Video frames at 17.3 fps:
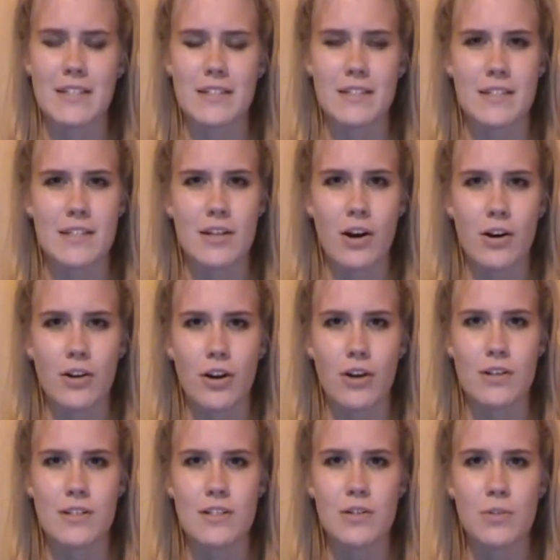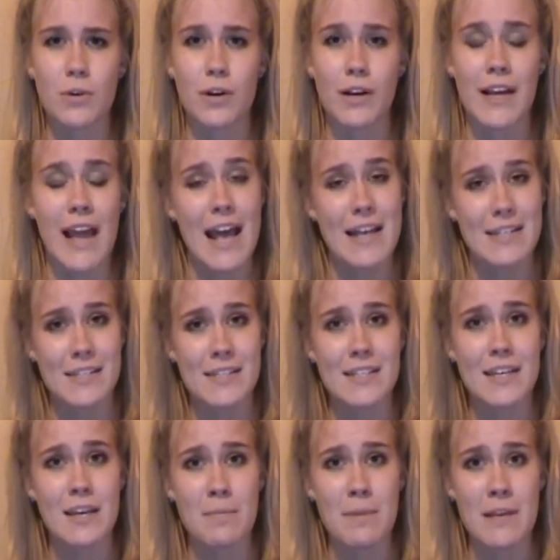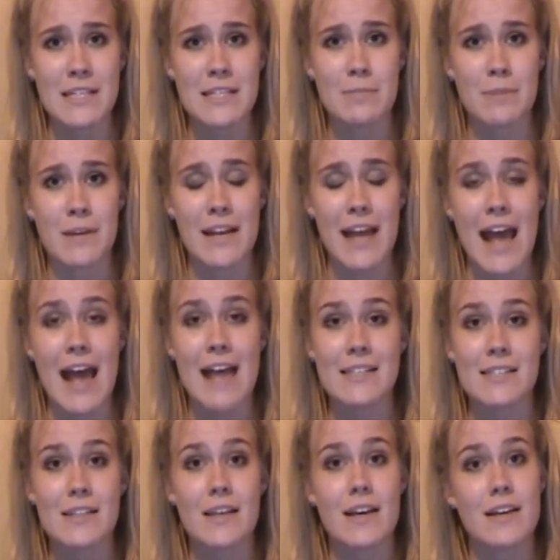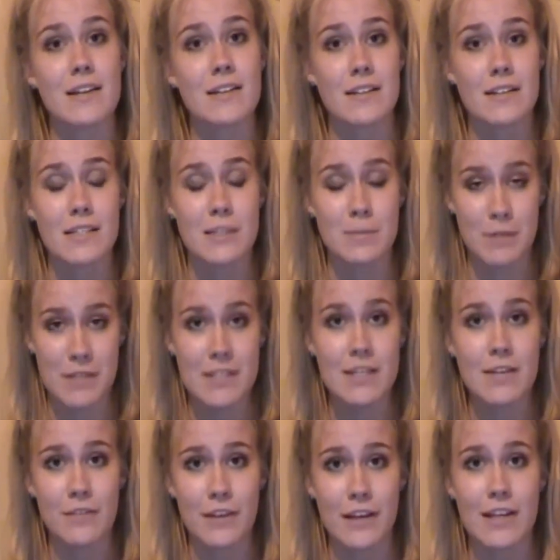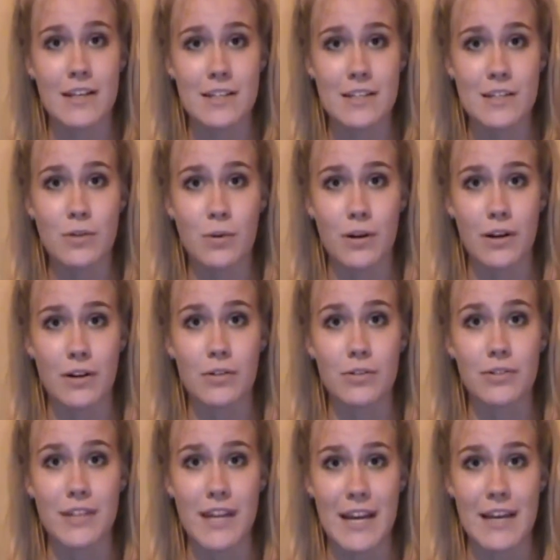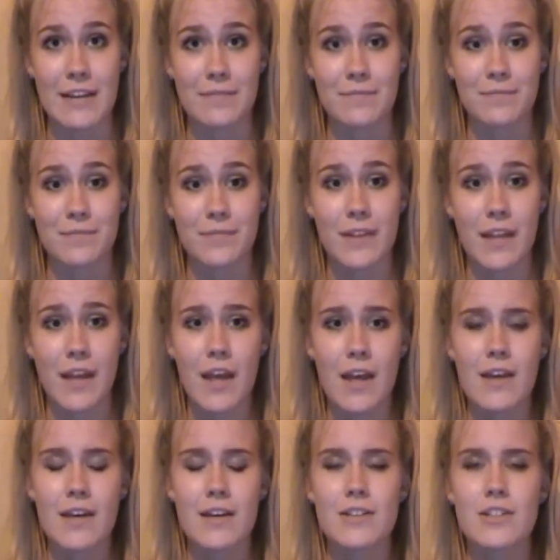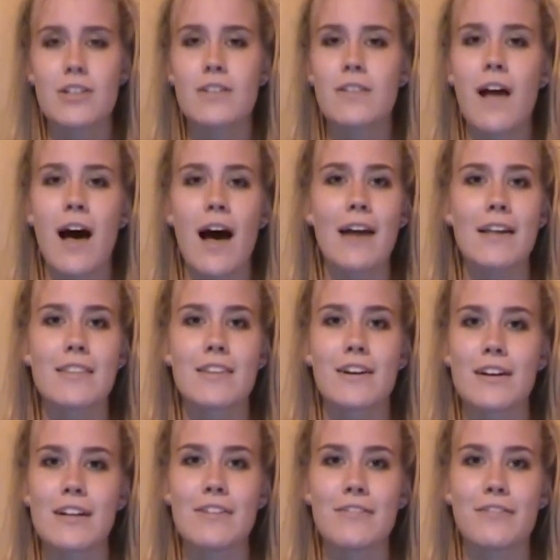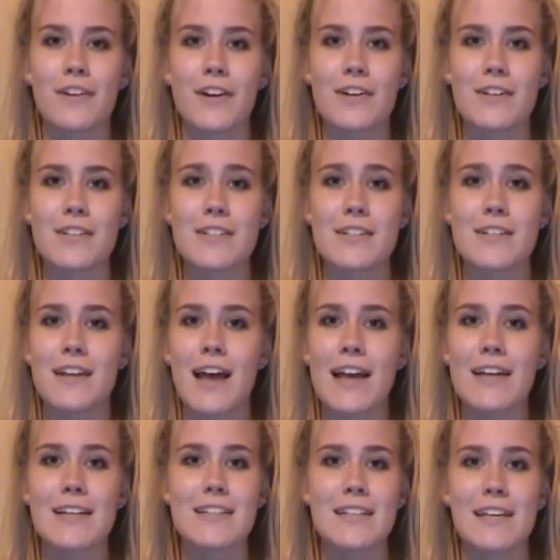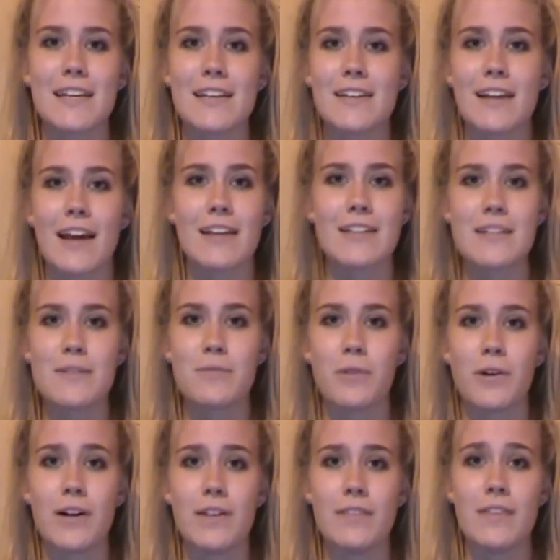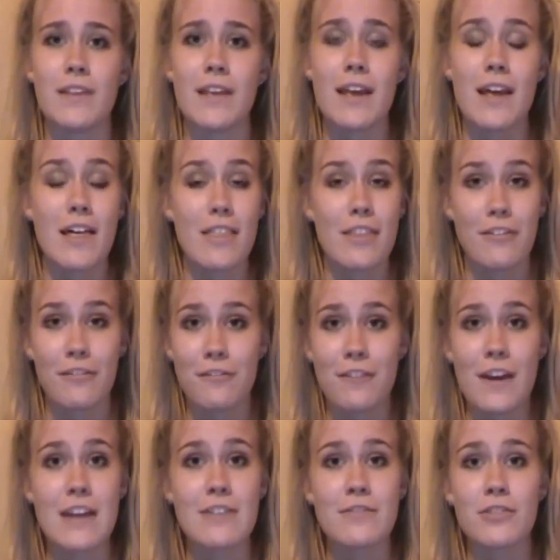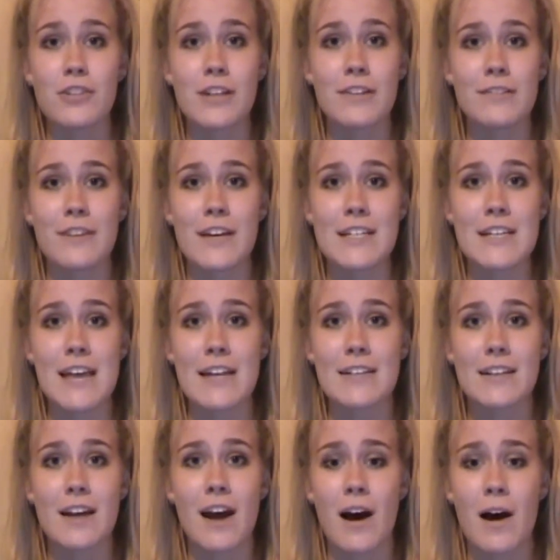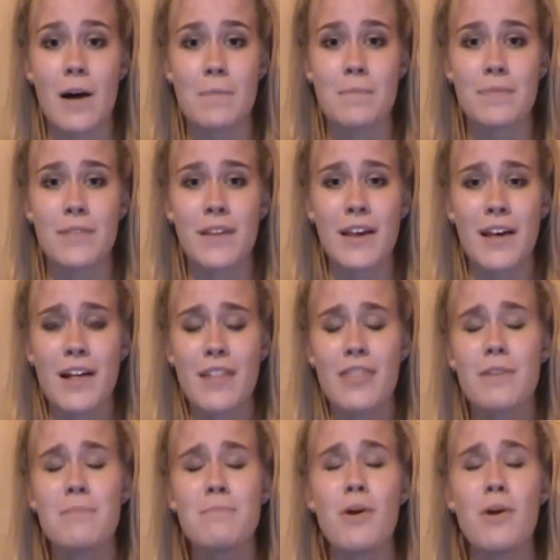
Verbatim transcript: to start our story as its commencement has a specific historical date. July 31st, 1991. The fateful event had come. The